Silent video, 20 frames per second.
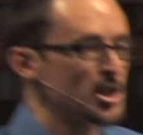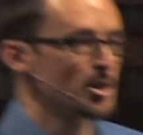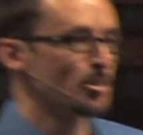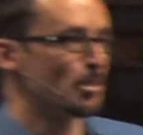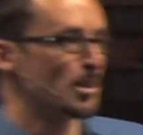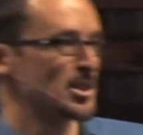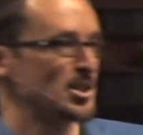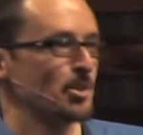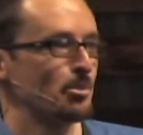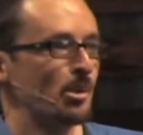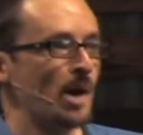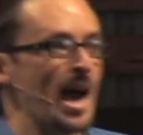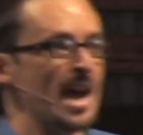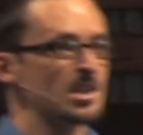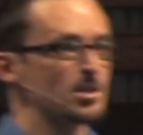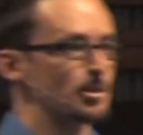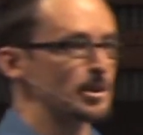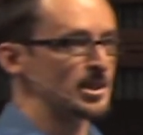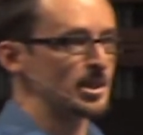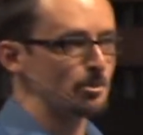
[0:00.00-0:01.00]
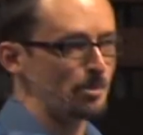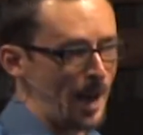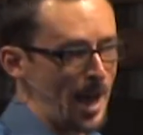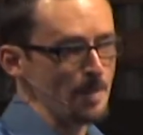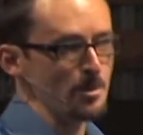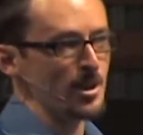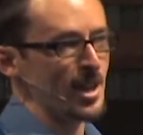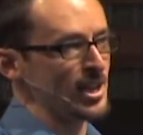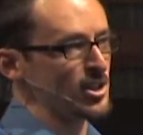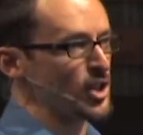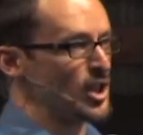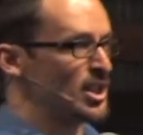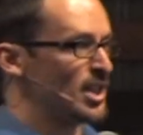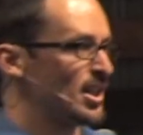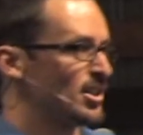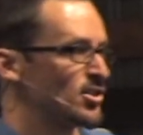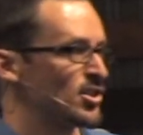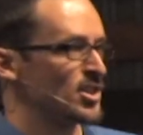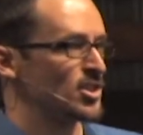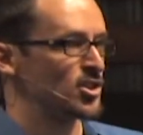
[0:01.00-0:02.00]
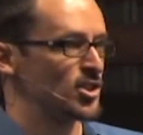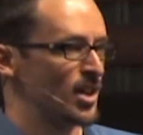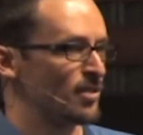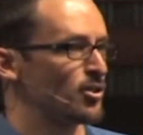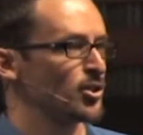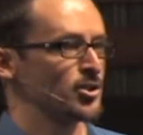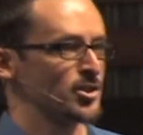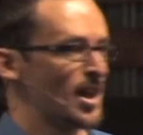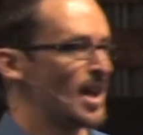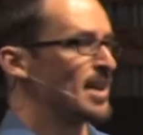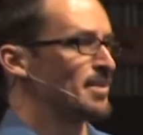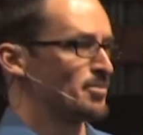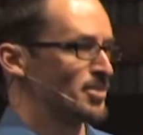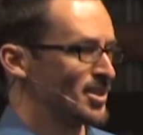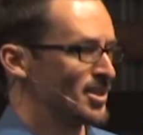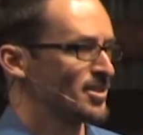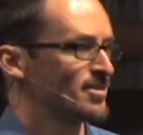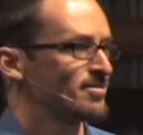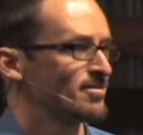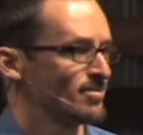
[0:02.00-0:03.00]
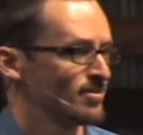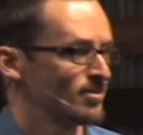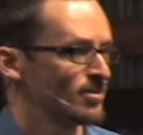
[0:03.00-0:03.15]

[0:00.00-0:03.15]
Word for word: we shouldn't be surprised, but the Bible actually does this several times.